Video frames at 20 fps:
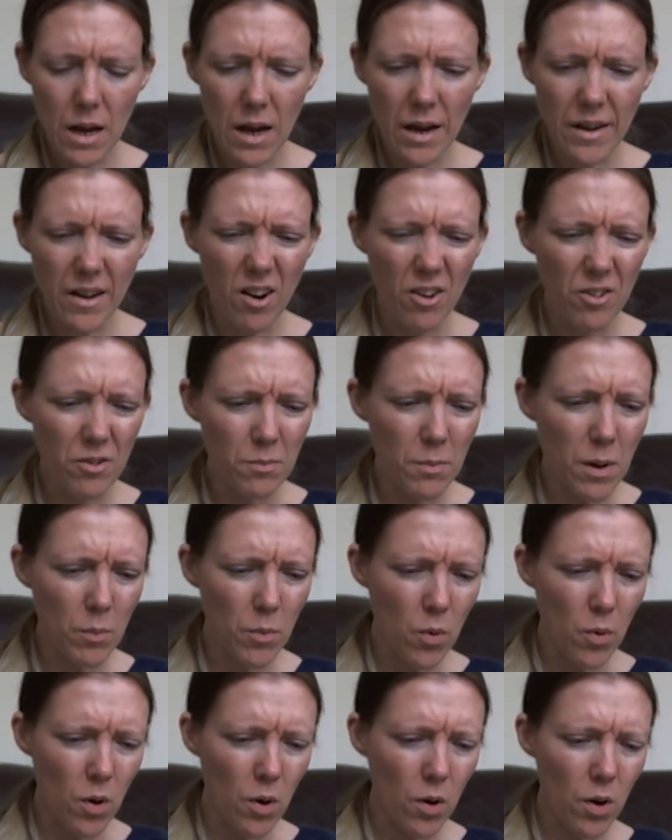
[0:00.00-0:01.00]
I can't
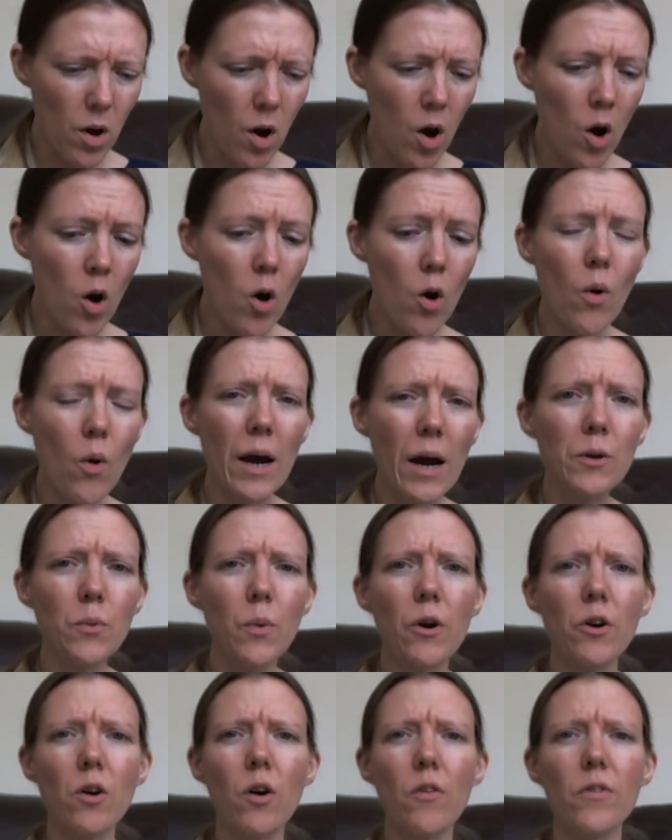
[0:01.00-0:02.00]
remember what, oh, I know
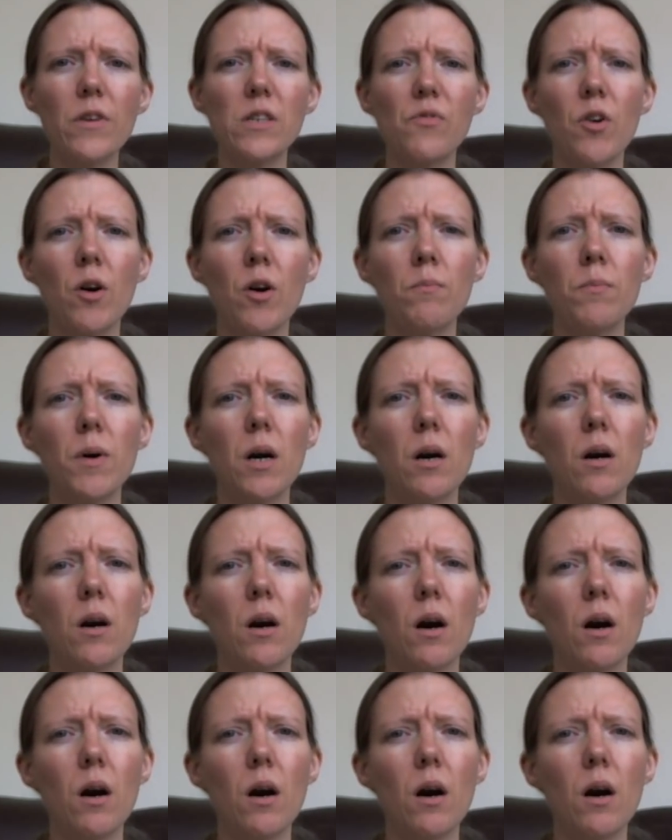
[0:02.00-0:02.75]
where I got these from.